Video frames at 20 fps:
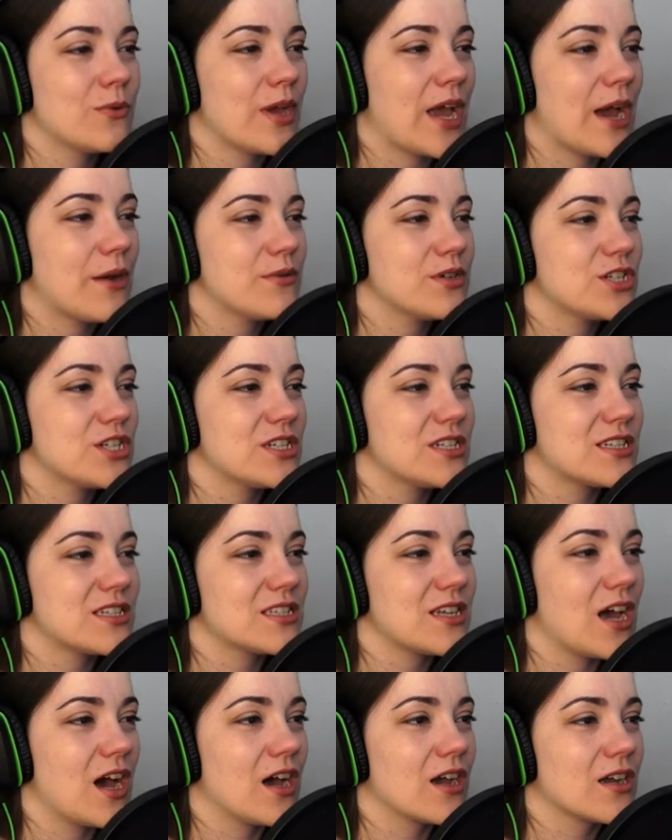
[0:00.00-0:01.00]
Wait, how is she
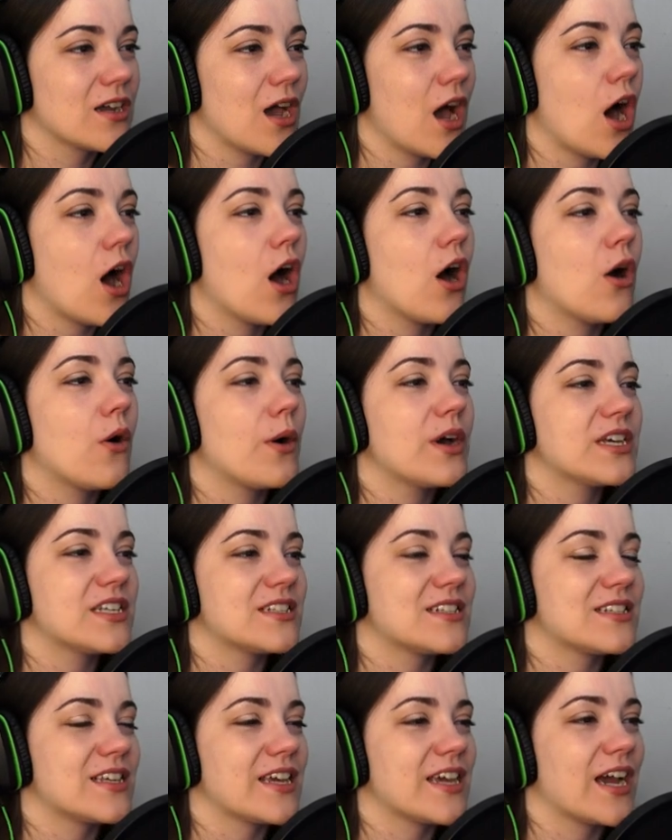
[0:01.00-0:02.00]
stuck? Oh, I
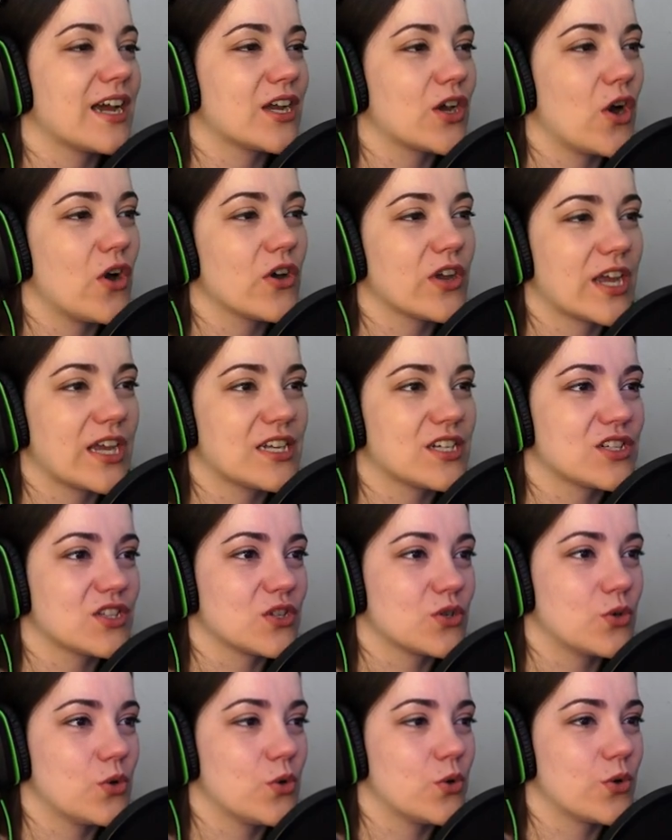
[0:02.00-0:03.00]
see, I can't get into
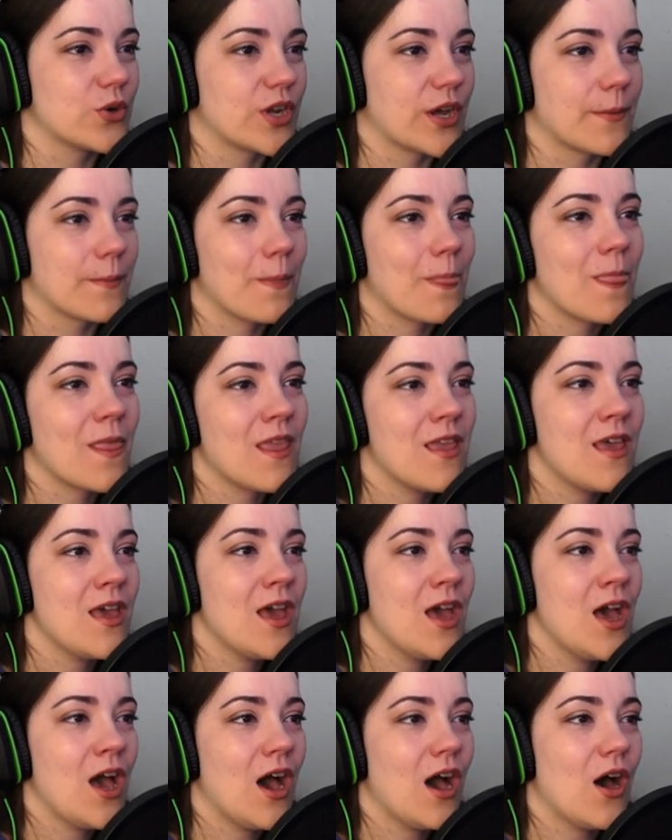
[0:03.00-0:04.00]
the corner
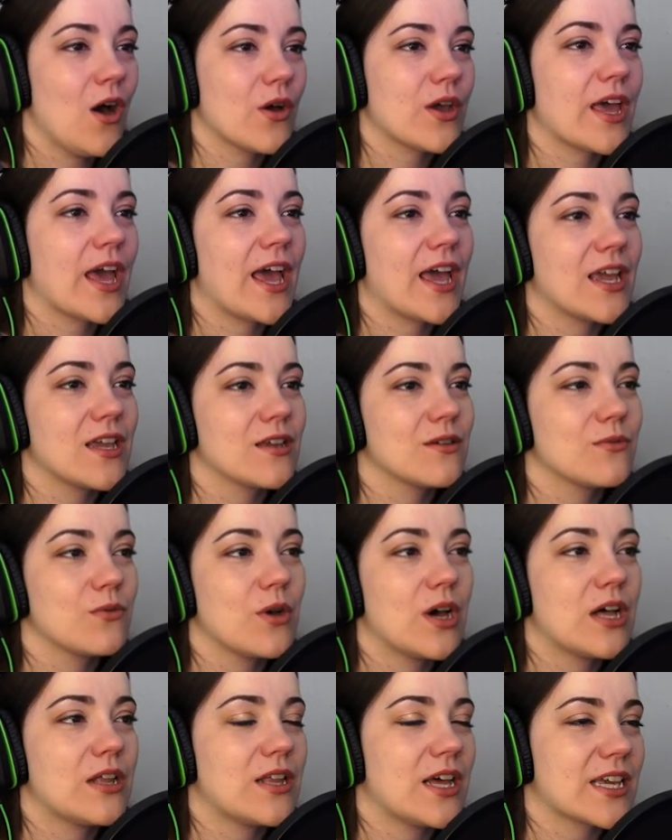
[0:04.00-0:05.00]
okay,
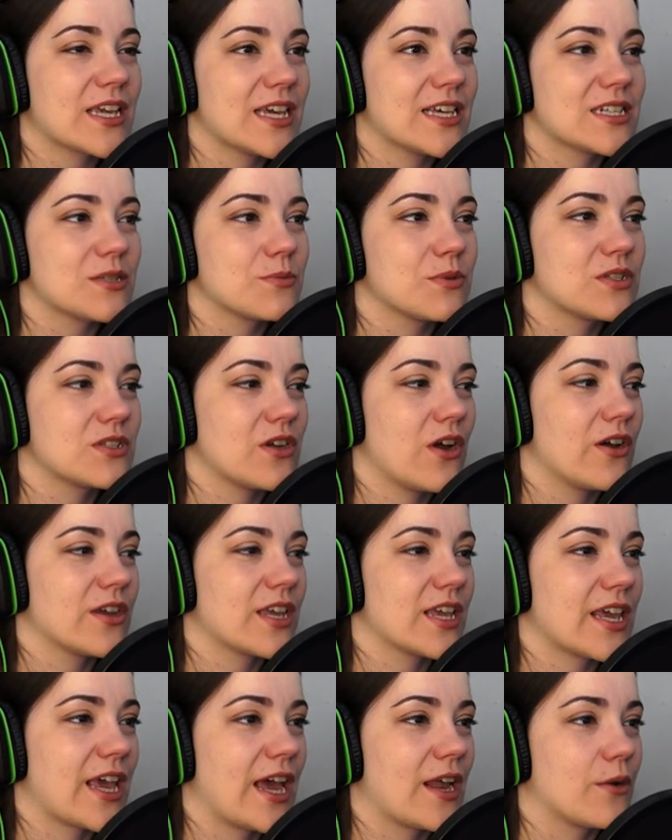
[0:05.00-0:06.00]
well, I guess we're starting
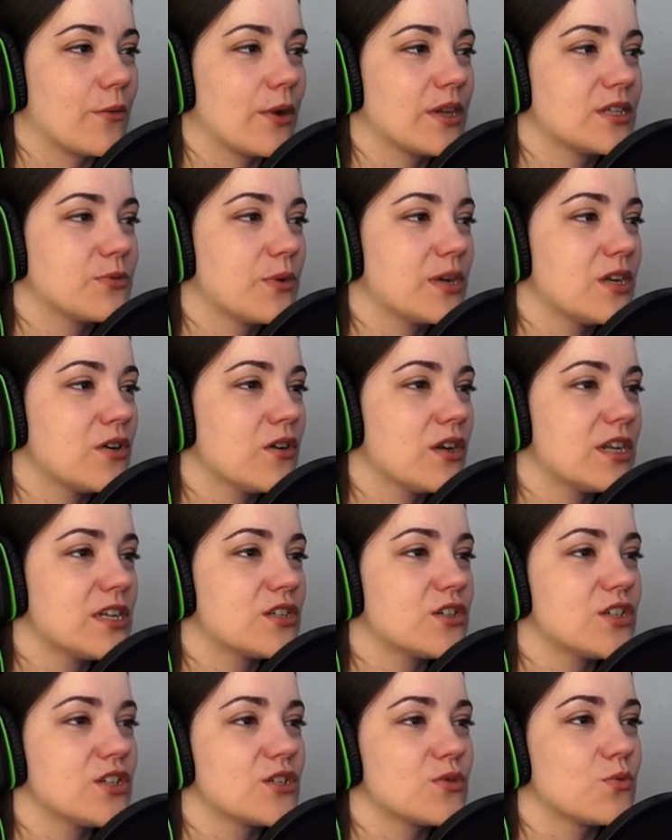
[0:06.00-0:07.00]
again. Wait, do I not
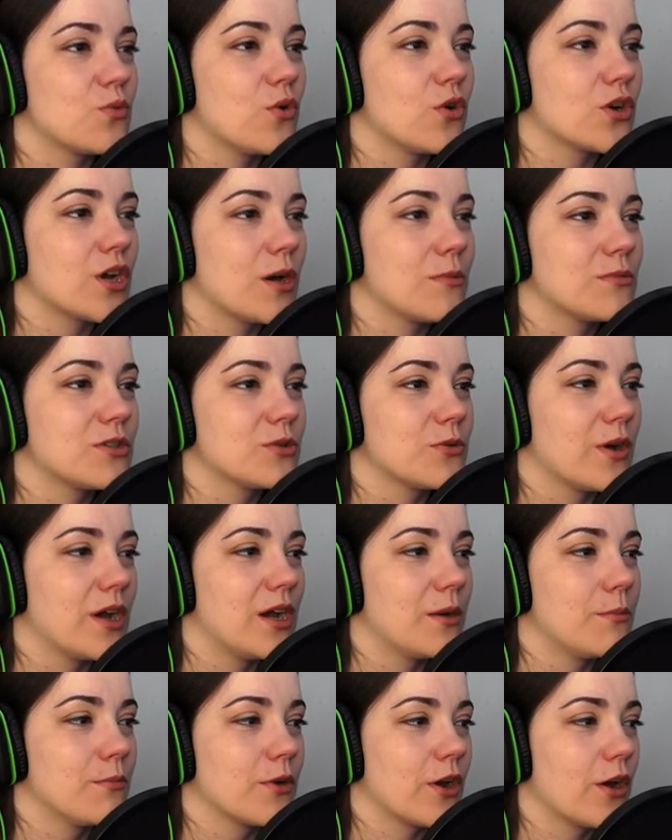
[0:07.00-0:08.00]
literally just walk up to her
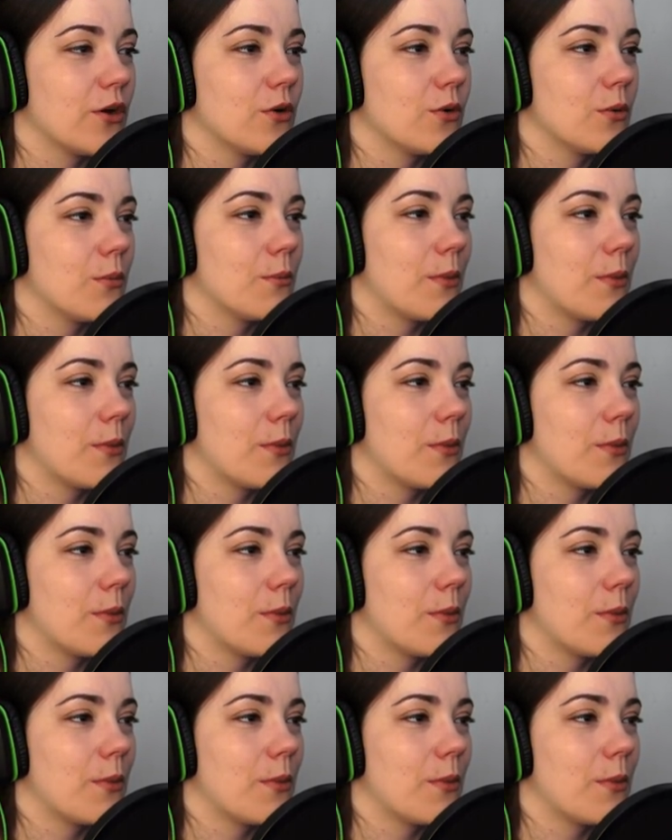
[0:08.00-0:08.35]
and go,